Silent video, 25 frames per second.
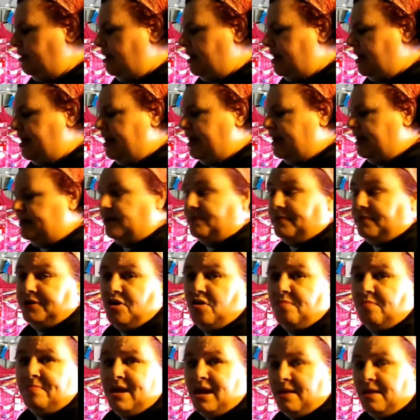Now I
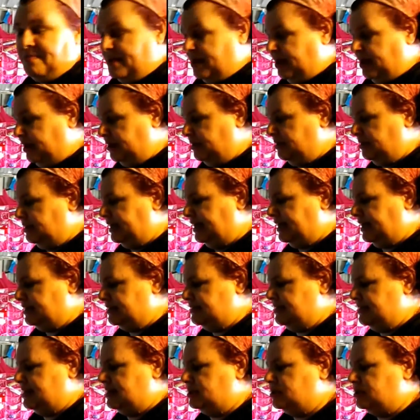know May, like I
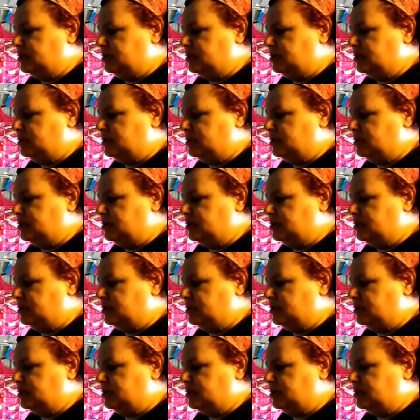say,